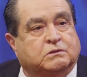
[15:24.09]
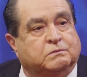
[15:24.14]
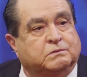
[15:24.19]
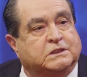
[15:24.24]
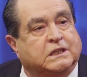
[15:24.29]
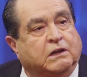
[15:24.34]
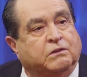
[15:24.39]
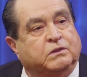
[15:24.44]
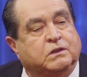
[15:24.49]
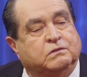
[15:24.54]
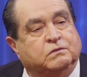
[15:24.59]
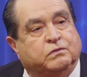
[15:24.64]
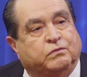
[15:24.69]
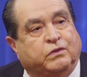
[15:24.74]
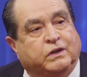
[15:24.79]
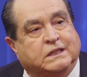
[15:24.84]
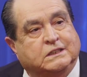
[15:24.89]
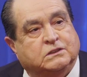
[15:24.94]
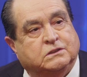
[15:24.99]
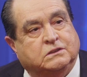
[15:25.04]
of Southeast
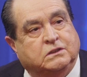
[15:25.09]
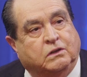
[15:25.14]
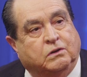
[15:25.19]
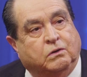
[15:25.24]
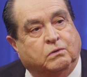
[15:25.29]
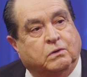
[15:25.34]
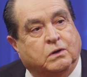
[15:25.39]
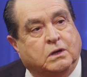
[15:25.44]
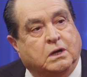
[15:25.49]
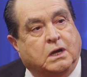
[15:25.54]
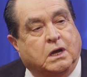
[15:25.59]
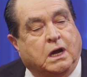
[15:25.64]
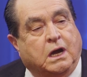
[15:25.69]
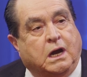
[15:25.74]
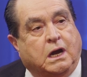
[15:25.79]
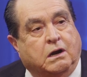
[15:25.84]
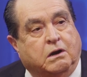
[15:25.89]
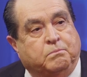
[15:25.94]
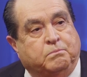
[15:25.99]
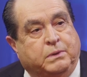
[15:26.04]
Fresno
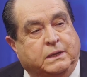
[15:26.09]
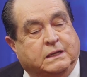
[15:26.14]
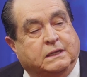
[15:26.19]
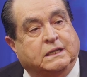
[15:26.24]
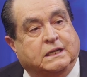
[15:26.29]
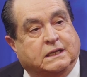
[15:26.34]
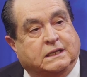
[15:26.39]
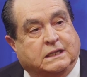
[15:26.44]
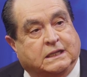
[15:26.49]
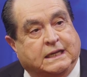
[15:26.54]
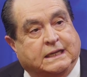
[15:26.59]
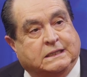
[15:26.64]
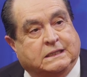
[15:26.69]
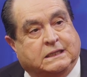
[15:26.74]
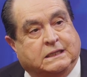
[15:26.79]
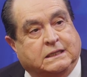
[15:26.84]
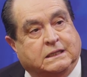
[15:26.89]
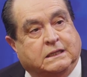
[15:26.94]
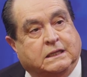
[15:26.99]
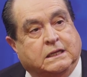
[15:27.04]
are being
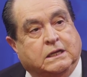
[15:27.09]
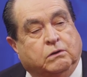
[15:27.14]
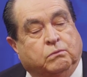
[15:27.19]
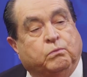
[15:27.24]
neglected.